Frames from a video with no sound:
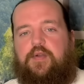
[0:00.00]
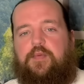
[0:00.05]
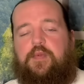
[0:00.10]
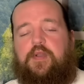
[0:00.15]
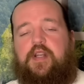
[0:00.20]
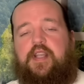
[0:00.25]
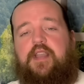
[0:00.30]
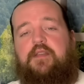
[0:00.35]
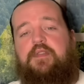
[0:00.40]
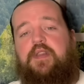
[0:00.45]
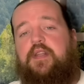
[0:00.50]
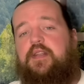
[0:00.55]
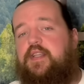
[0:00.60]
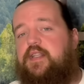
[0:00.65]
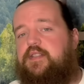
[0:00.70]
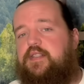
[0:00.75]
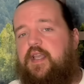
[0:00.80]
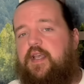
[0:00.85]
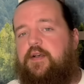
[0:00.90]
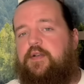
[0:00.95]
I'm going to give you the
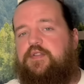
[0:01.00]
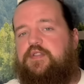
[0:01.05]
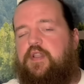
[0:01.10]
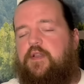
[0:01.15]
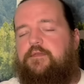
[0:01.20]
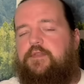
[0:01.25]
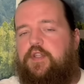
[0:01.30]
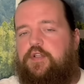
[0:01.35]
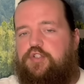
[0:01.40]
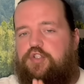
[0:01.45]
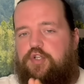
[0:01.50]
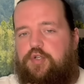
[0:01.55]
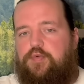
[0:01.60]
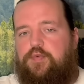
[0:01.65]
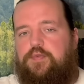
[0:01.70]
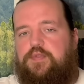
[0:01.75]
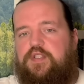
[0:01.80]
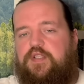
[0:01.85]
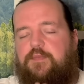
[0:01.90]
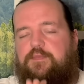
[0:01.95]
details of the
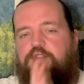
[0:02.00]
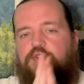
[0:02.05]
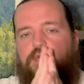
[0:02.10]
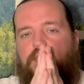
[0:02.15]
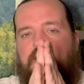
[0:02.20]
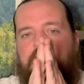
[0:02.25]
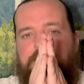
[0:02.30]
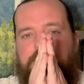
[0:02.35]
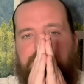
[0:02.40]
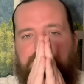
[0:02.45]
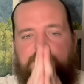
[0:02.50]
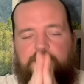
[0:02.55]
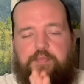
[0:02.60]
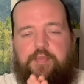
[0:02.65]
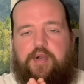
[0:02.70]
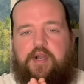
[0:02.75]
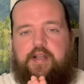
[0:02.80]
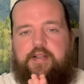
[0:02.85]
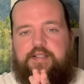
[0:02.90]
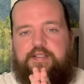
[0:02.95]
June subscriber
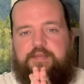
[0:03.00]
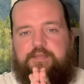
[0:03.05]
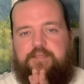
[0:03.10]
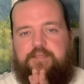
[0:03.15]
surprise.